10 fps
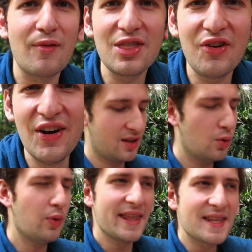What the fuck? The
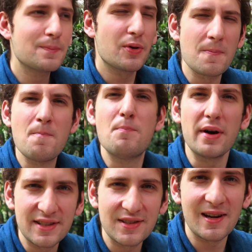way this book
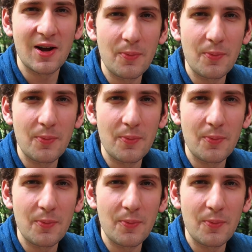busted it